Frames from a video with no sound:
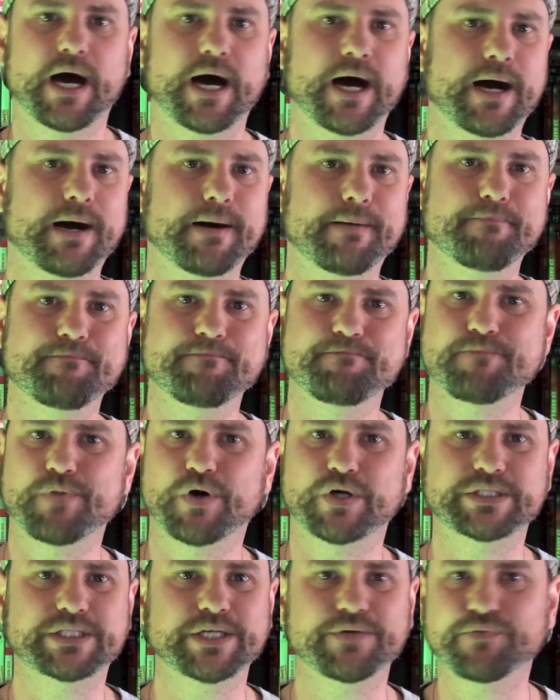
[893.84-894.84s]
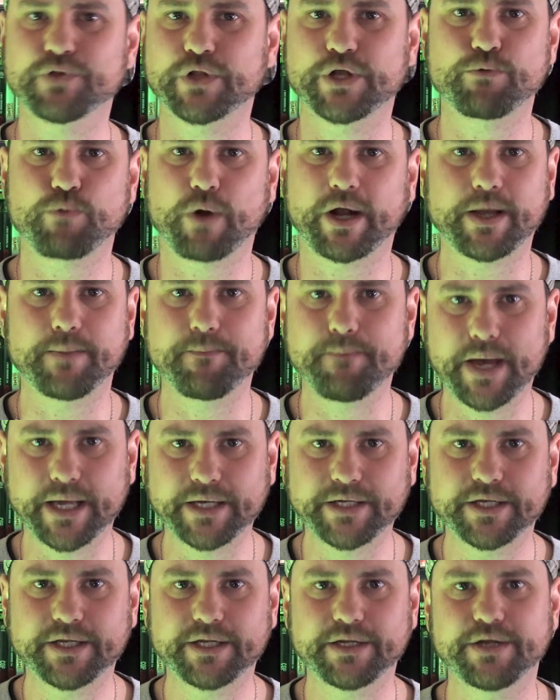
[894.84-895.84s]
I definitely recommend
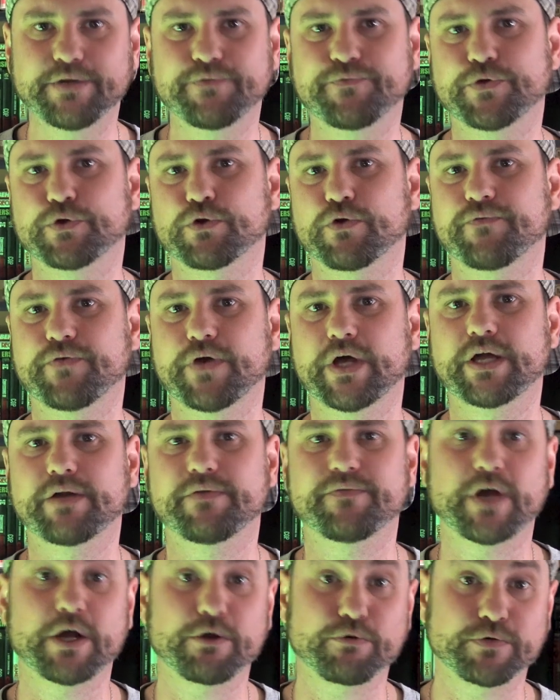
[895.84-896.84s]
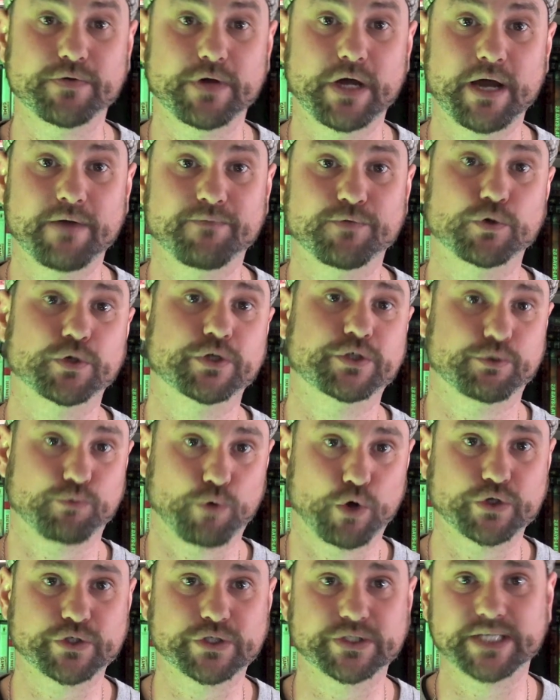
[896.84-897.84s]
it if you're a fan of Everett
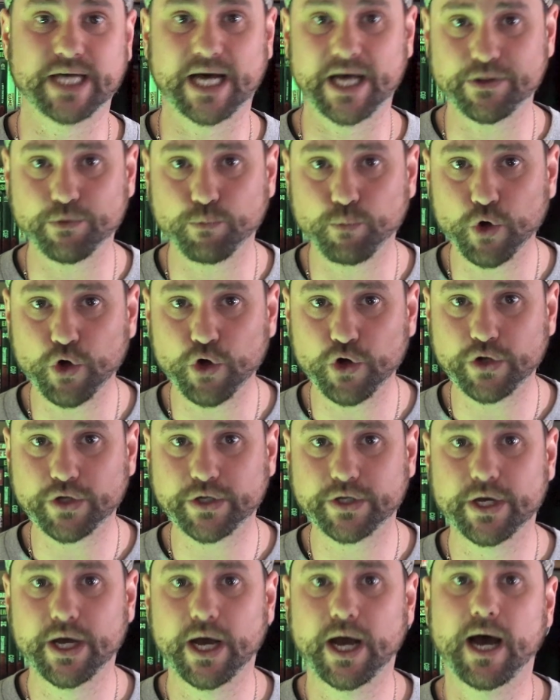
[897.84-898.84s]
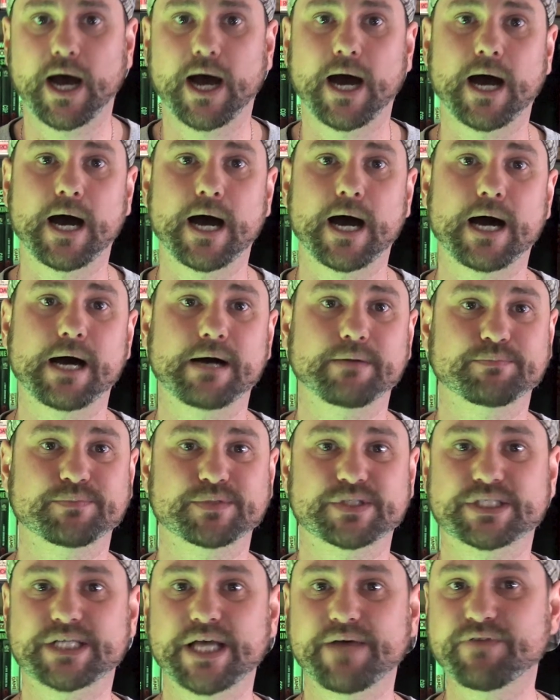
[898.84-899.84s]
DeRoche's other work,
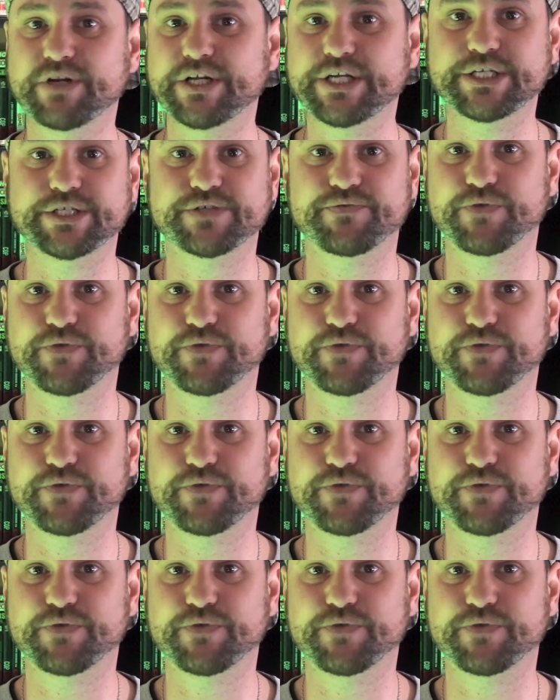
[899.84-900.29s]
70s